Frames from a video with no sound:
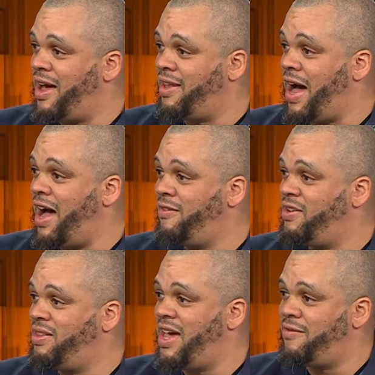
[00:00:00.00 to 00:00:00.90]
the
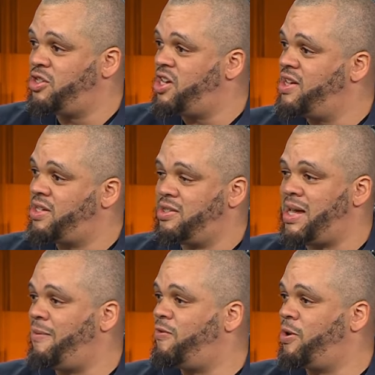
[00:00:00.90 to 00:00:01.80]
Ivy. They have a chance. They're
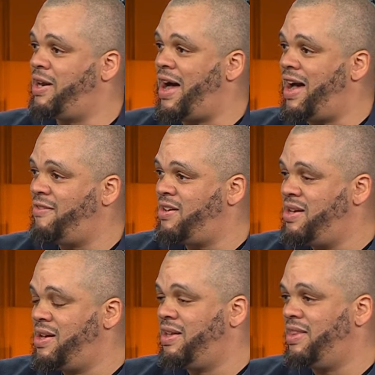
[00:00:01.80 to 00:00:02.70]
top four in the
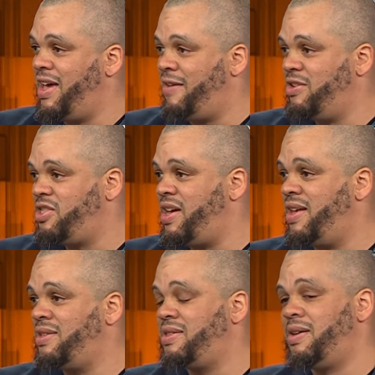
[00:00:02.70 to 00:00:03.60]
Ivy. They have a
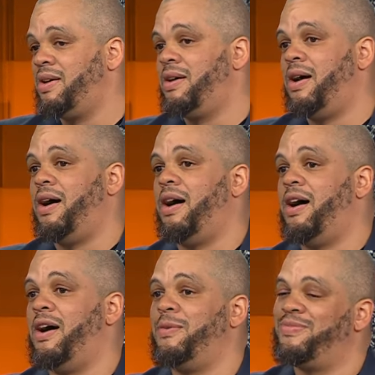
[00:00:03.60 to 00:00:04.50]
chance.
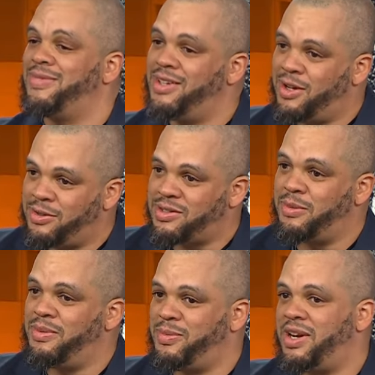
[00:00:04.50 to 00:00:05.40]
You know,
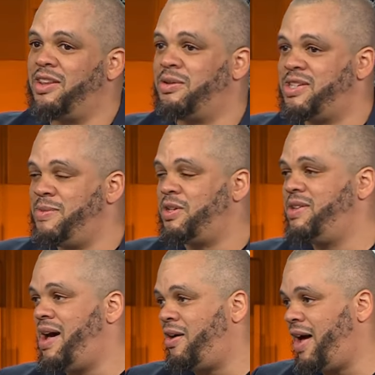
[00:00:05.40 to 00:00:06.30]
so, but other teams are
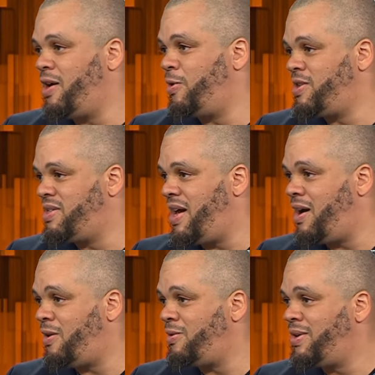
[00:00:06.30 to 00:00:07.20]
down. Iona's
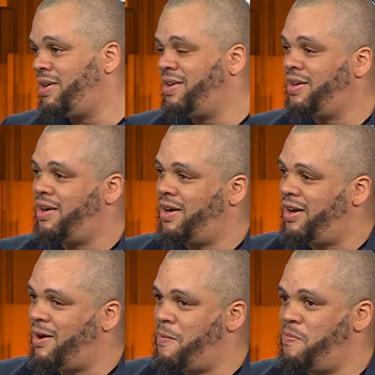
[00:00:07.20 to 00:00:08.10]
down.
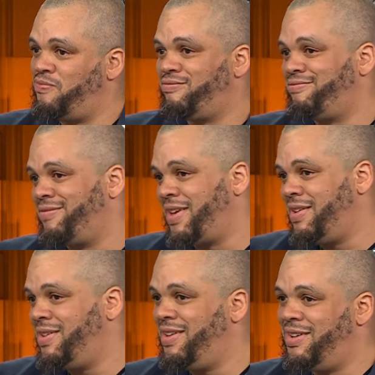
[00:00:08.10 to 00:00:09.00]

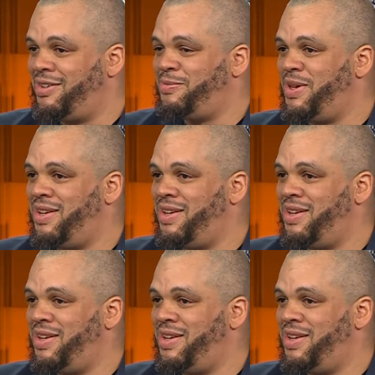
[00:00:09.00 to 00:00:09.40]
You know,